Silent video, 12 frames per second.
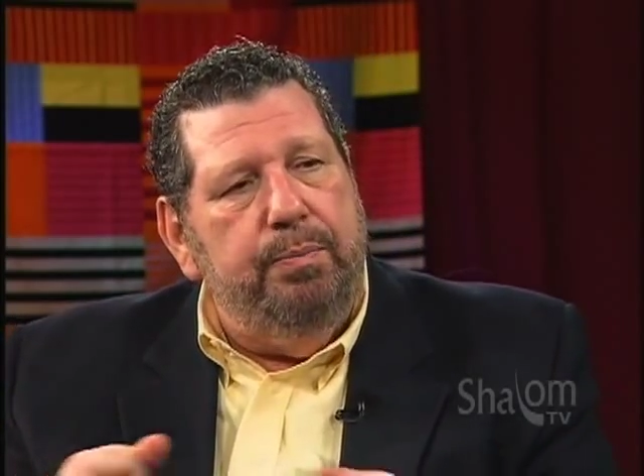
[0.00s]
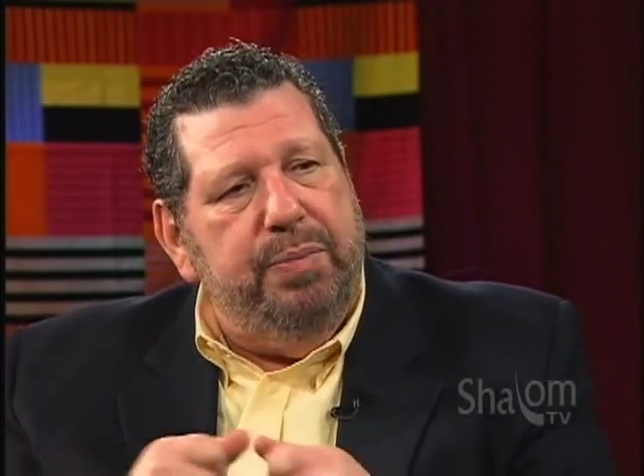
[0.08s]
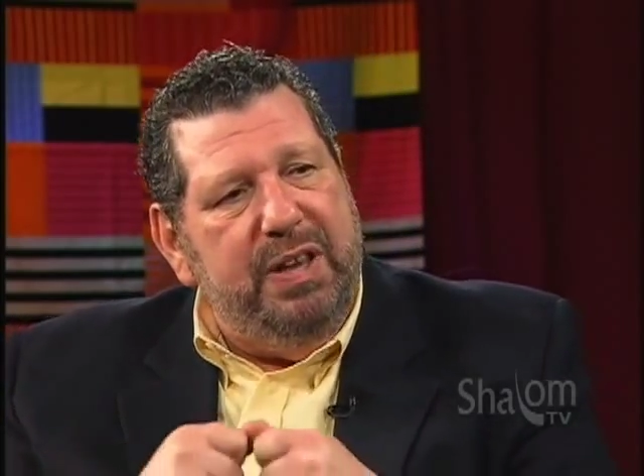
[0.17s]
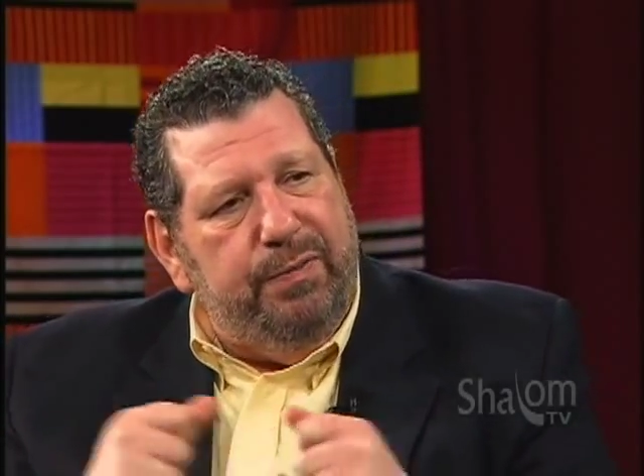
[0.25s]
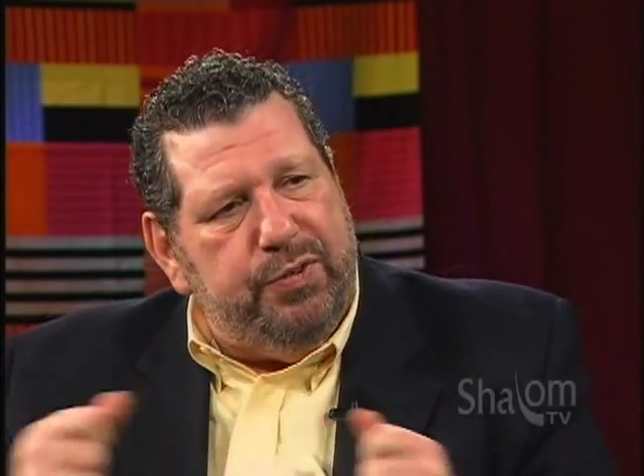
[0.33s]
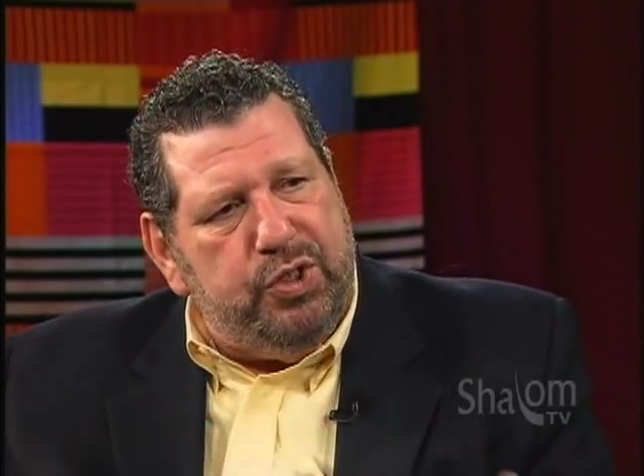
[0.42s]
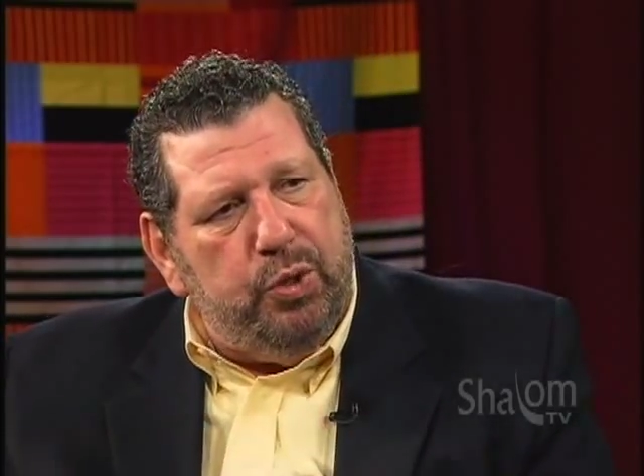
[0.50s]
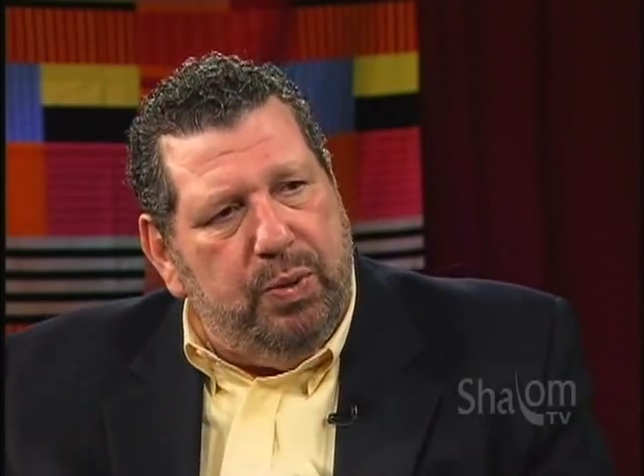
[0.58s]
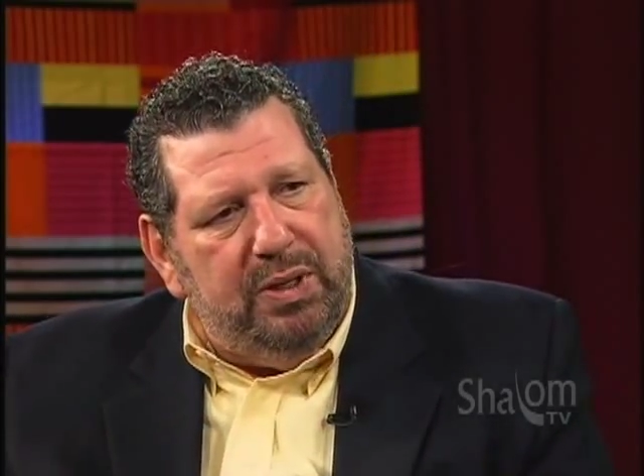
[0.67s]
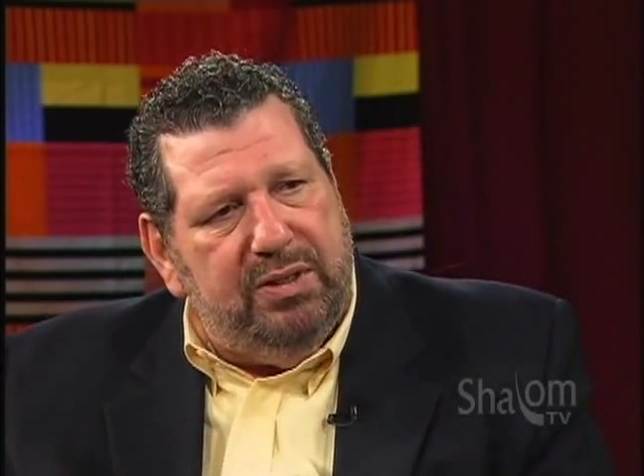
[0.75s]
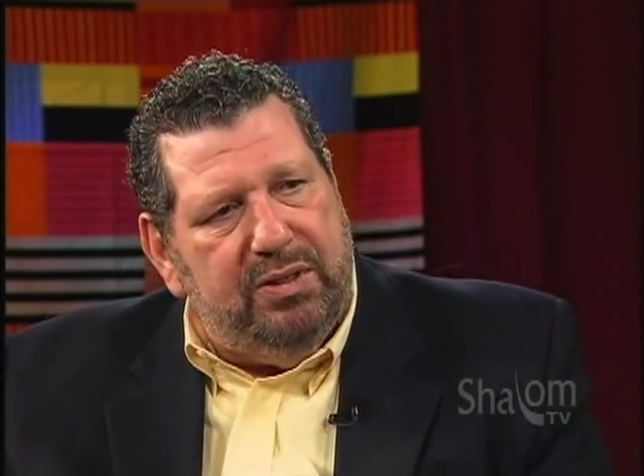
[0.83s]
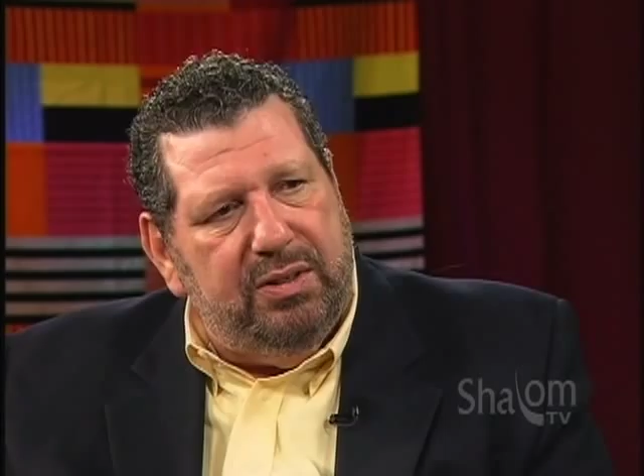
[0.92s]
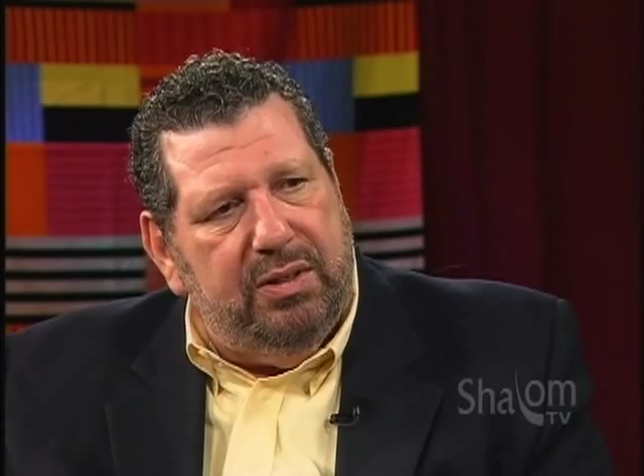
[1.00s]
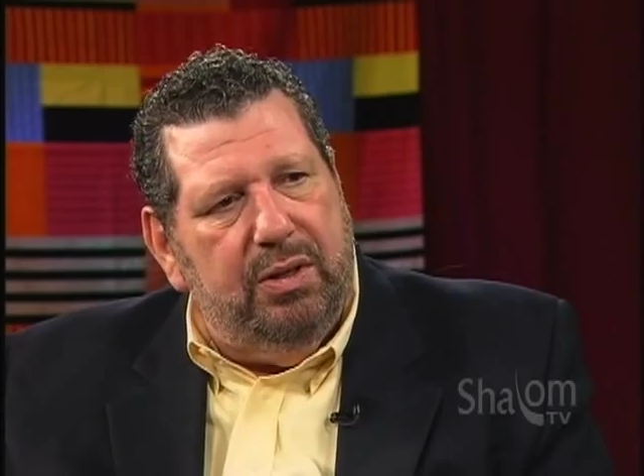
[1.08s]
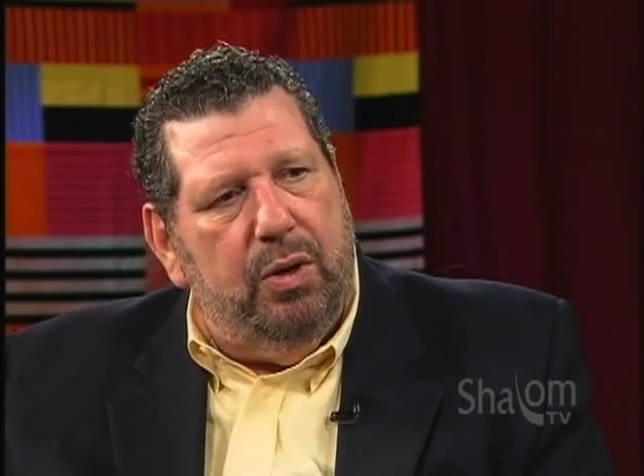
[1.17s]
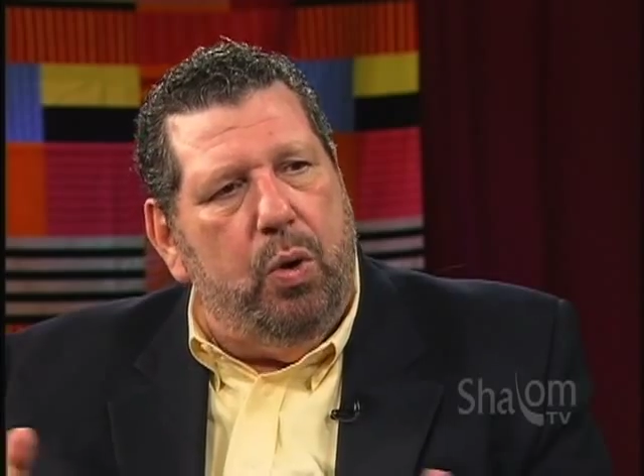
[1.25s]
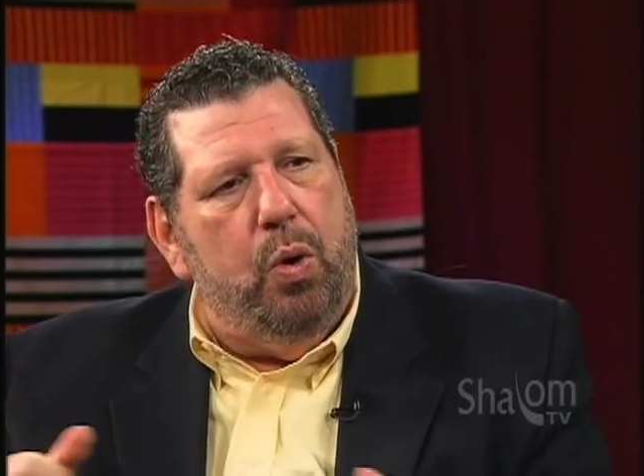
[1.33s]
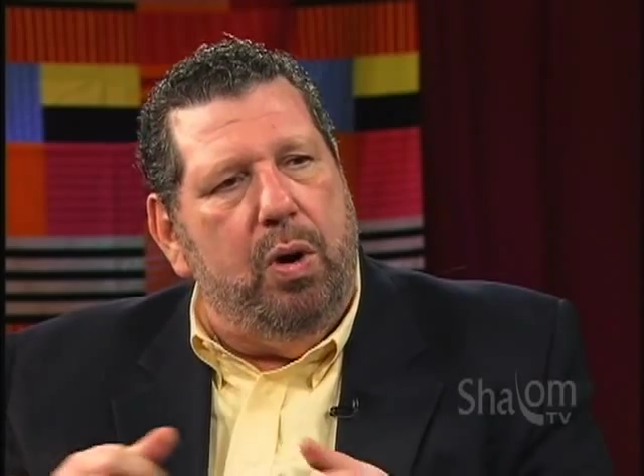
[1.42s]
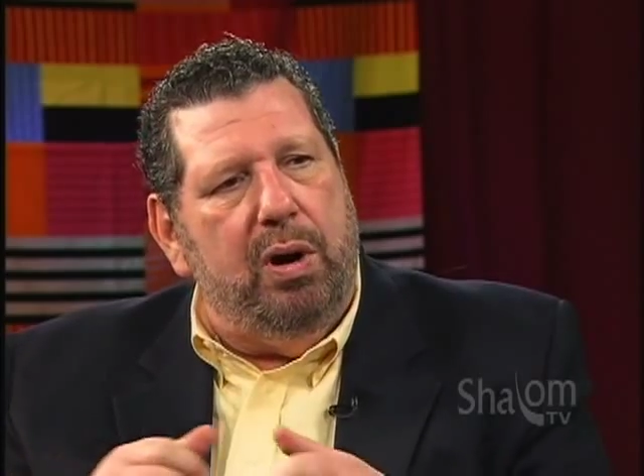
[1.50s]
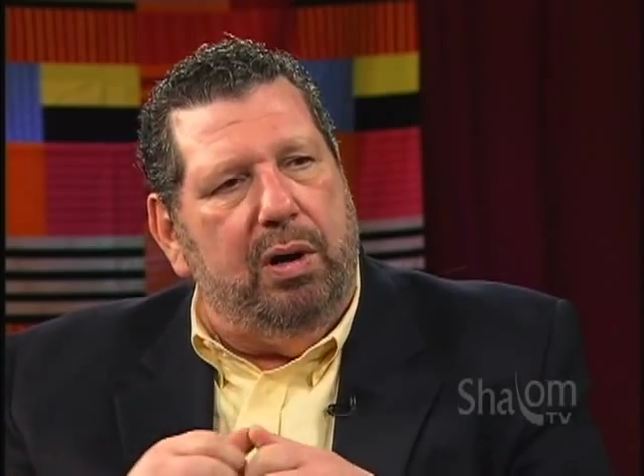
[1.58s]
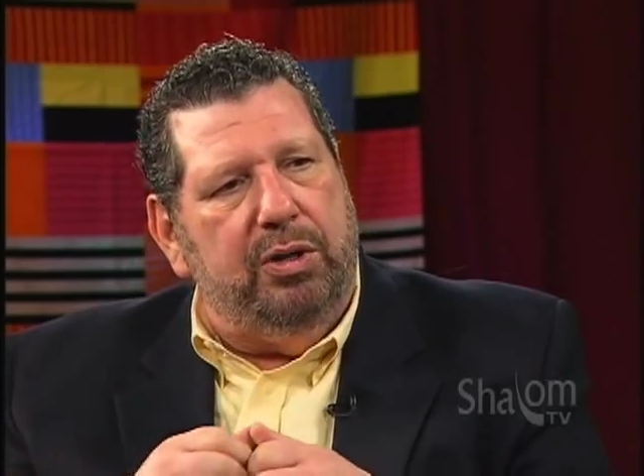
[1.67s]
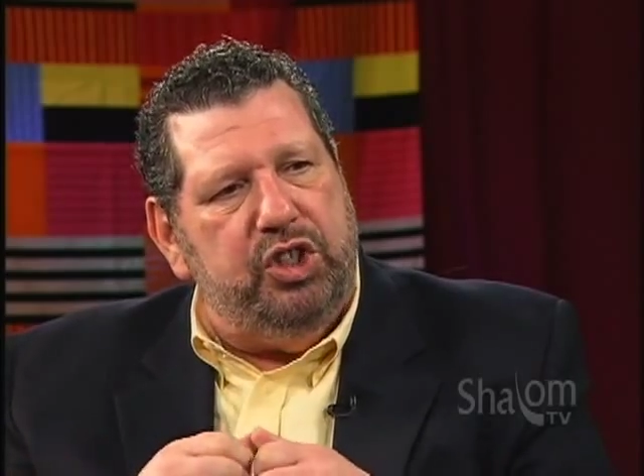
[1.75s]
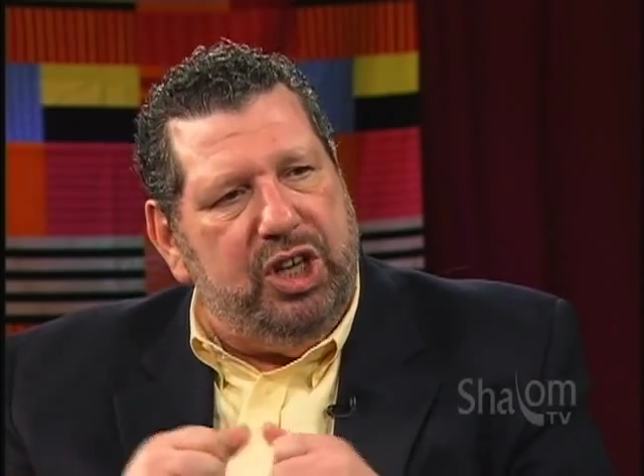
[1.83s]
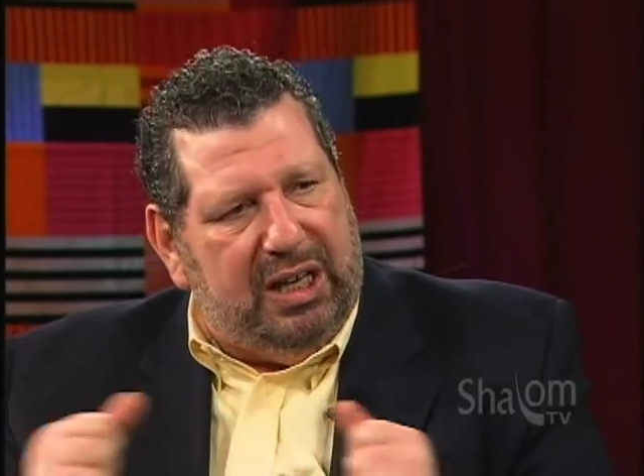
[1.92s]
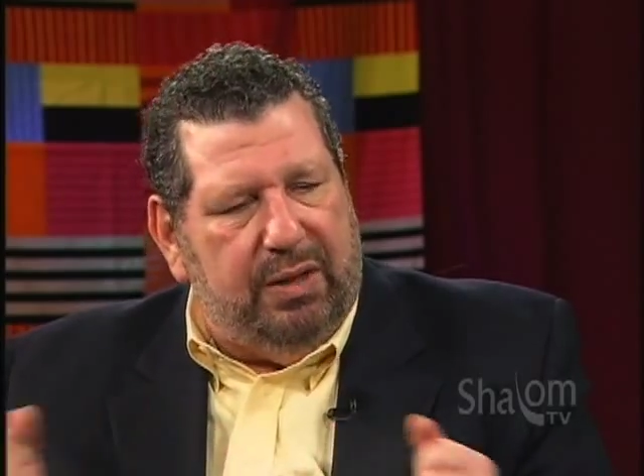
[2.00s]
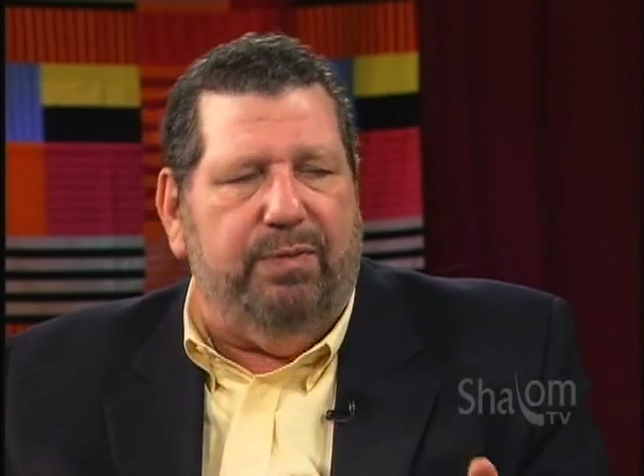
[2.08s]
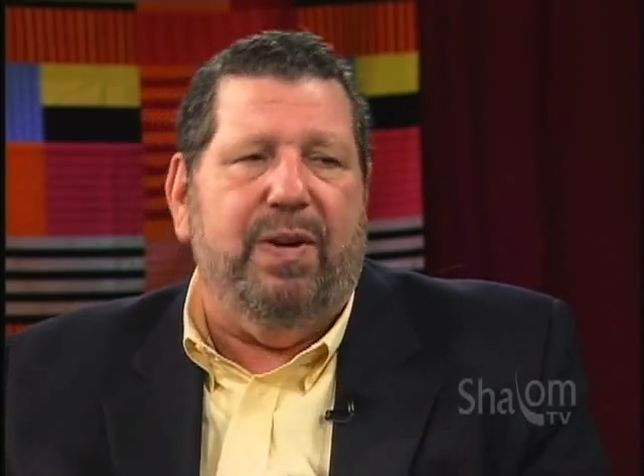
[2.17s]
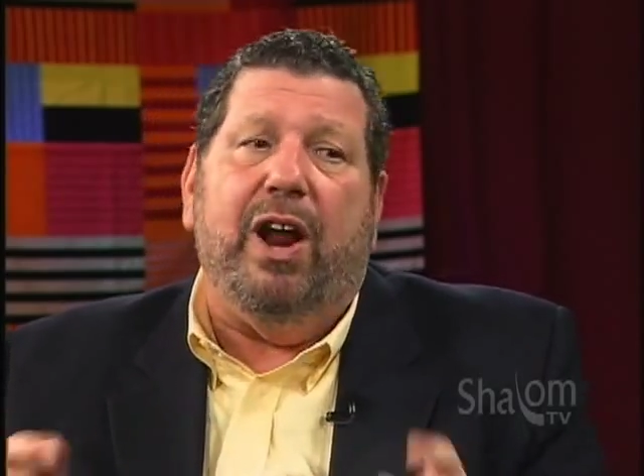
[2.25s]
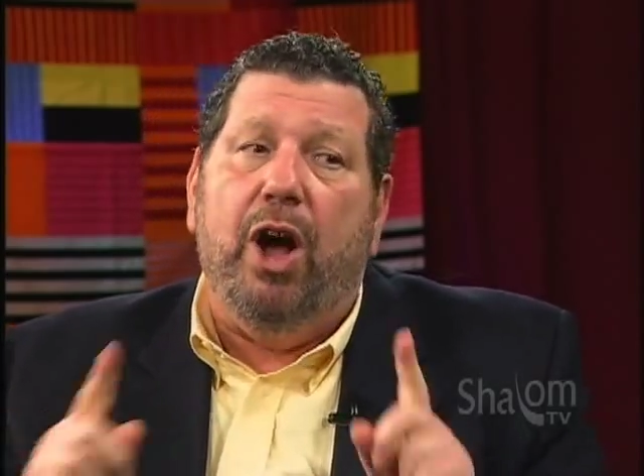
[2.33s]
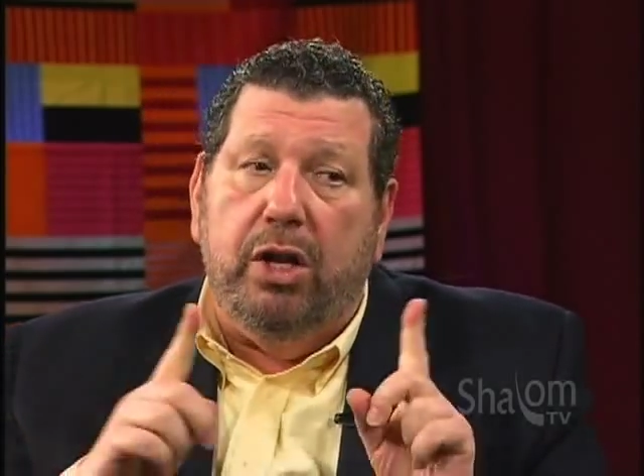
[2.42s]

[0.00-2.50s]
beef suet or chicken fat,